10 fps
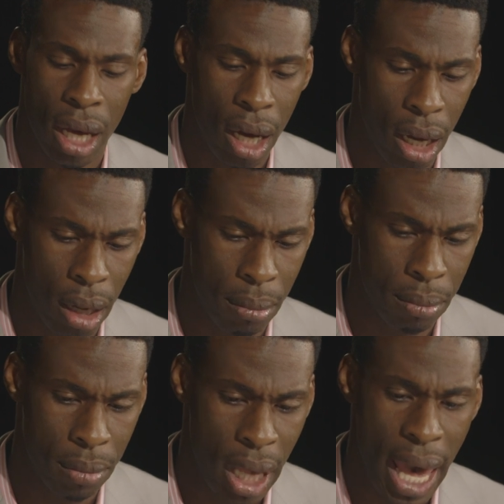
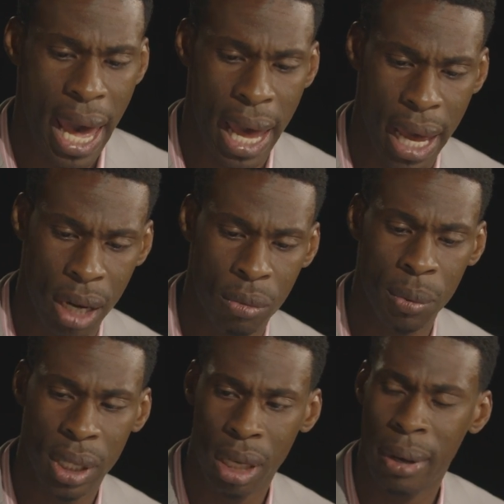Um, and when
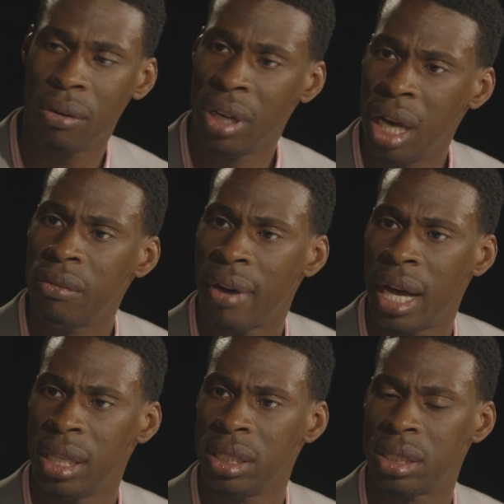we think about gun
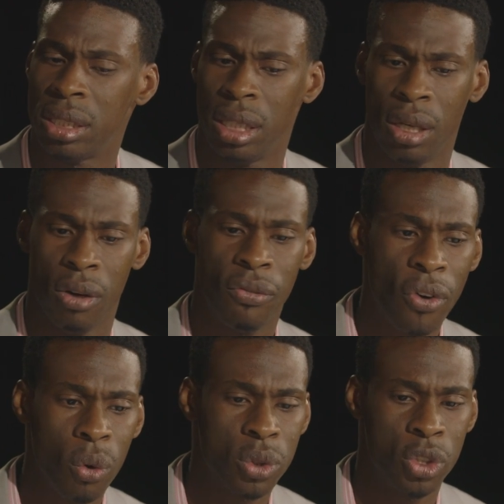violence,
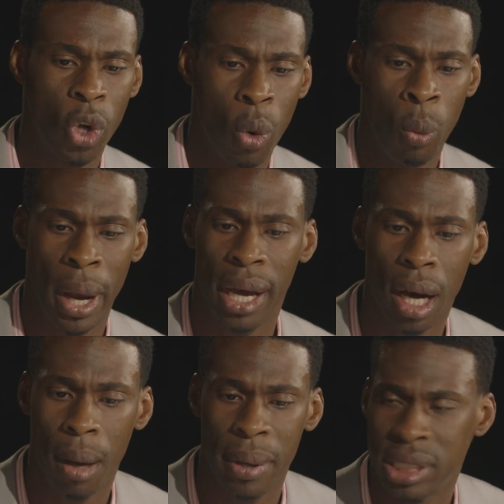folks don't wake
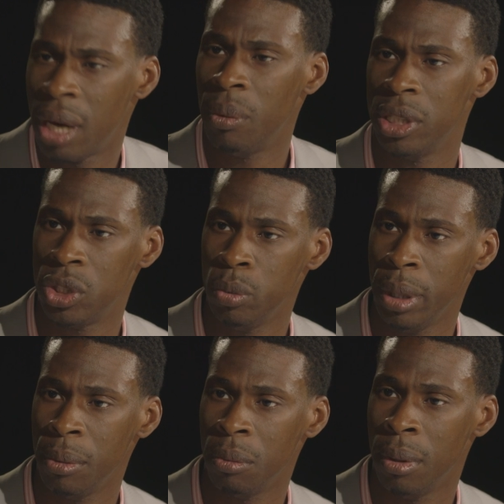up and say, I want to shoot
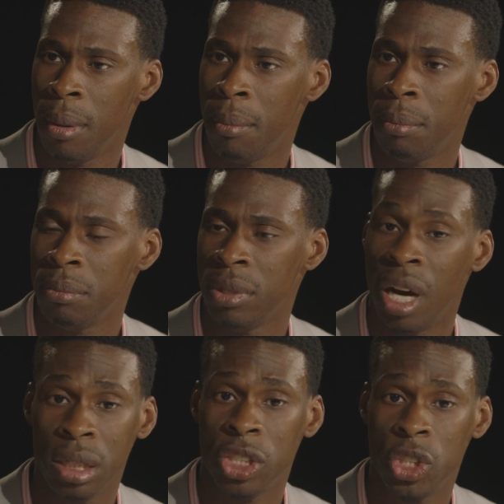people.
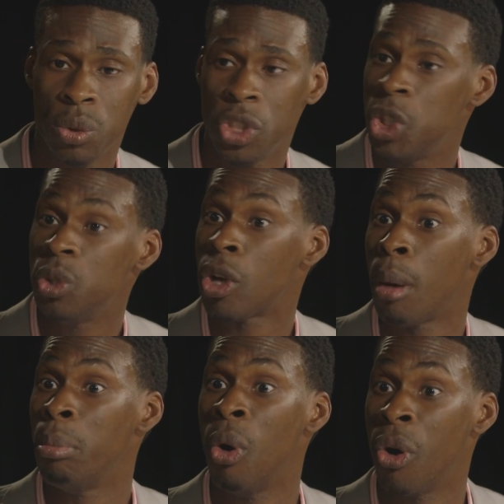Gun shooters, shooters
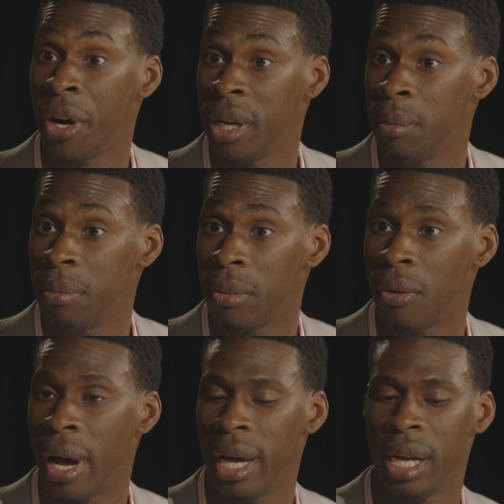aren't born, right.
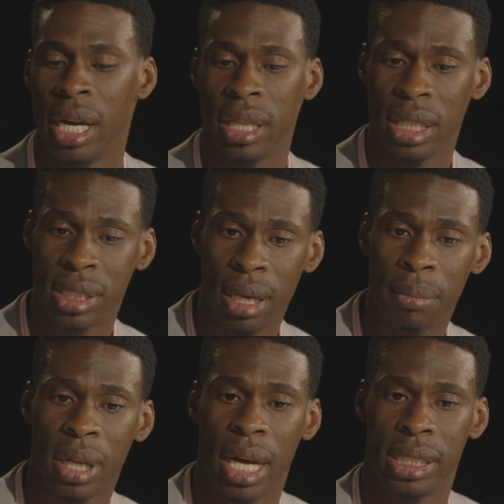right? There's
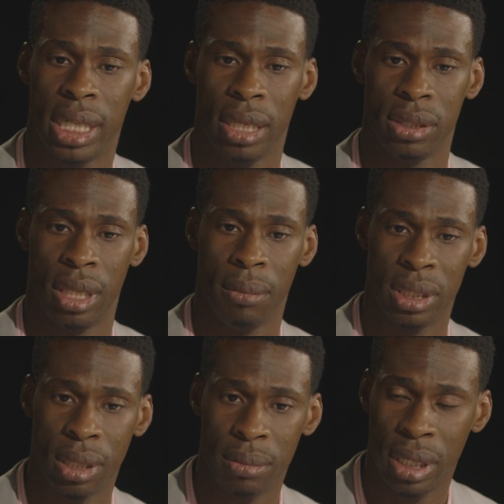something that tells them,
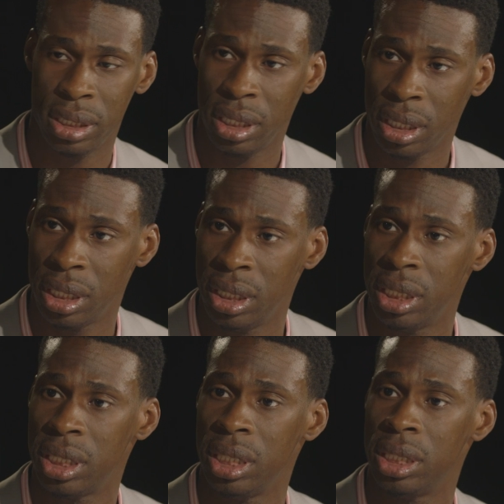there's something that's
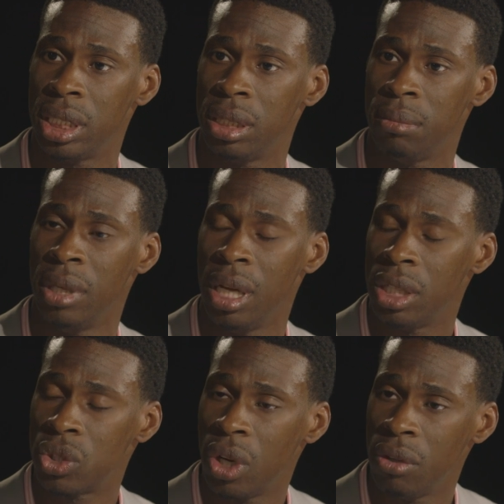conditioned into them,
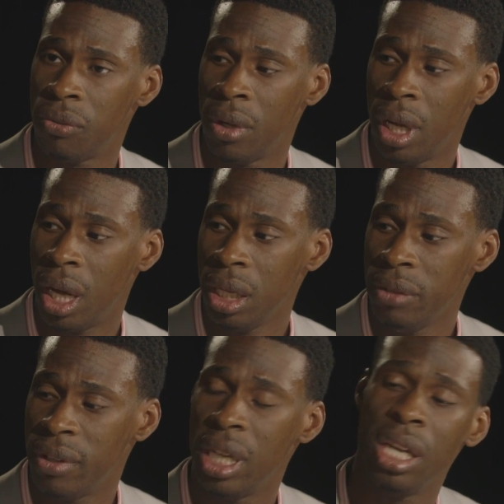sort of
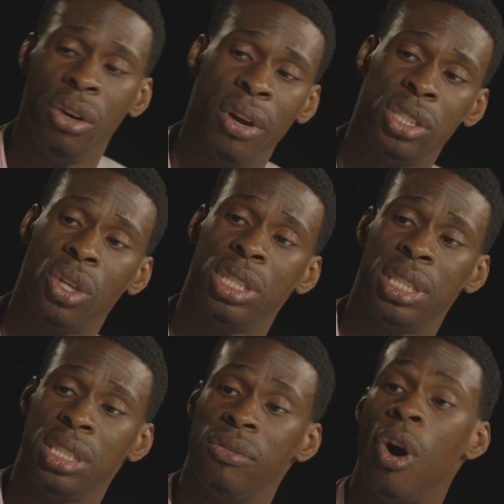even an ingrained sort of
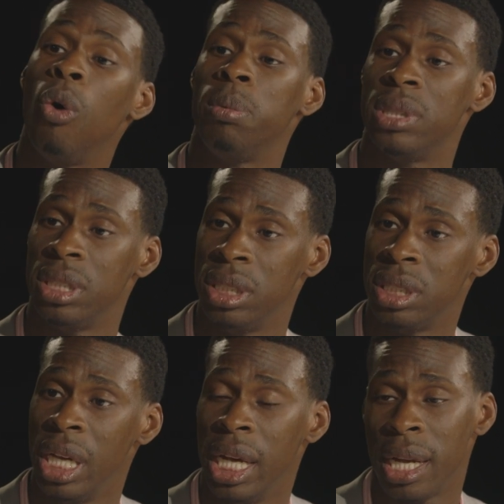sense of
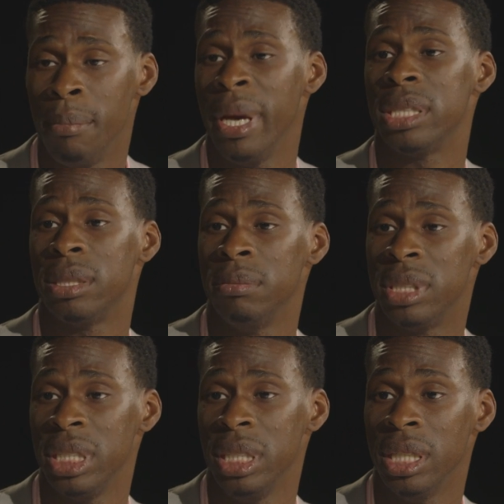hopelessness that makes them
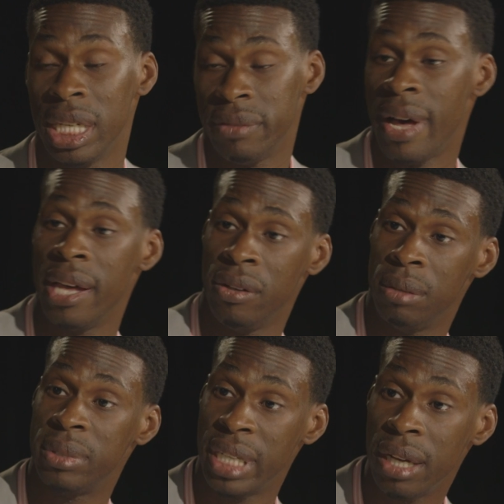see less value in
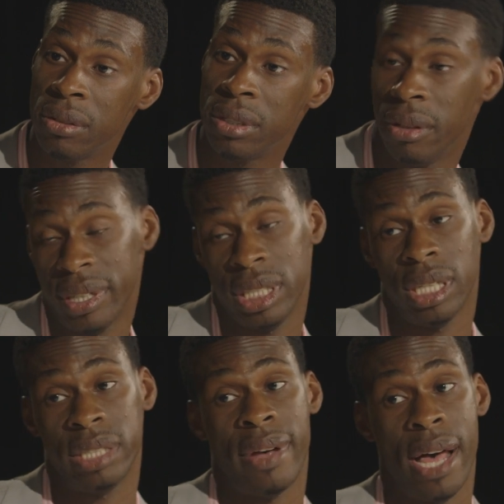themselves. And if I see
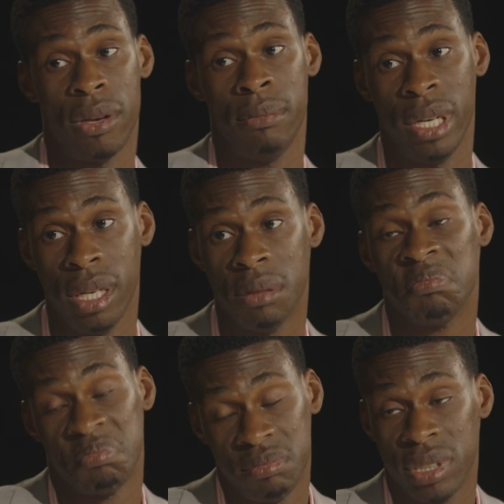less value in me,
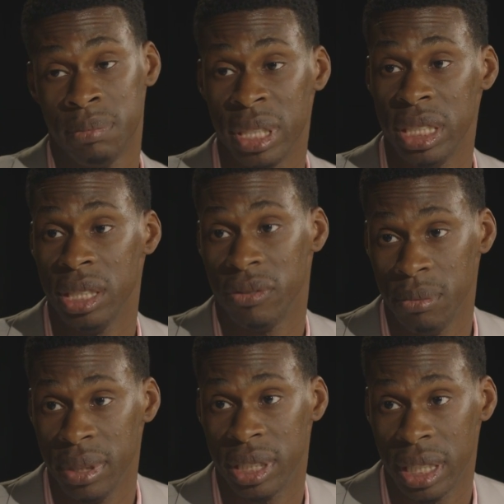it's much easier for
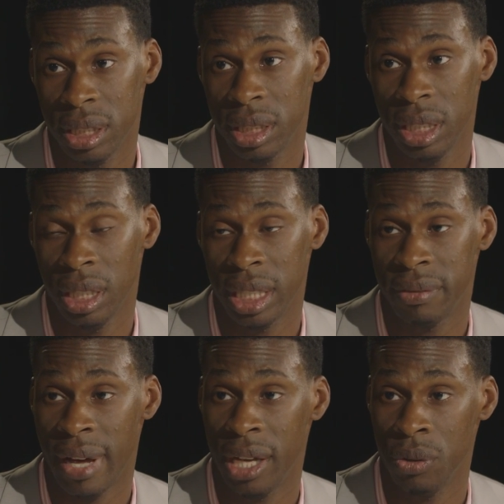me to yeah. see less
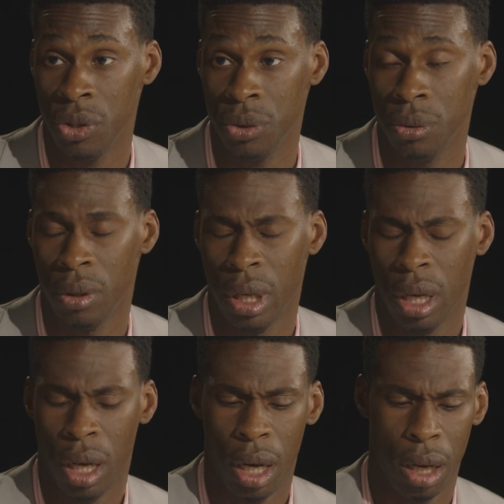value in you.
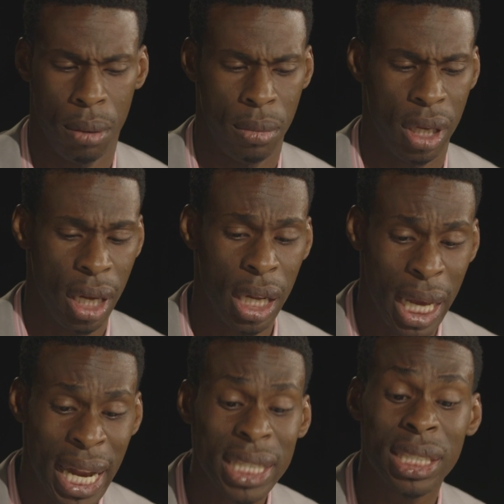Um,
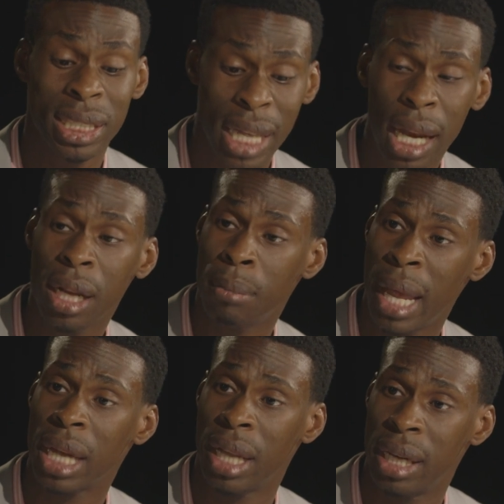and that's extending the
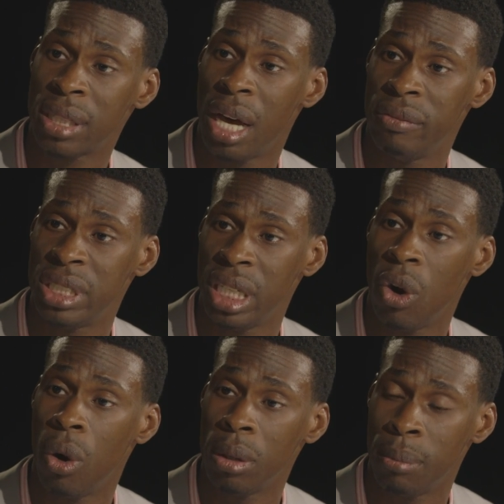Black Lives conversation,
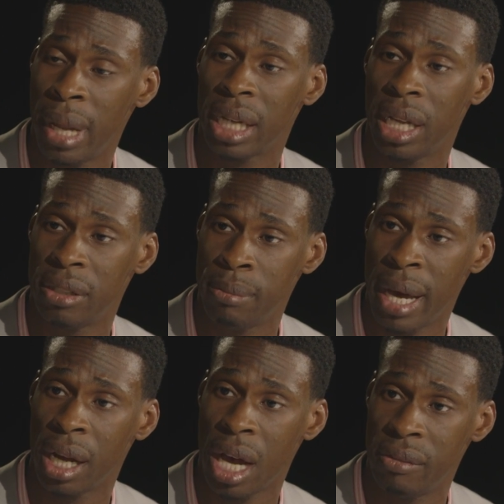the Black Lives
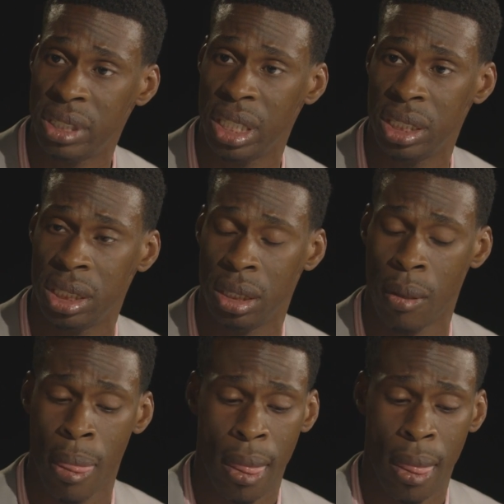Matter conversation,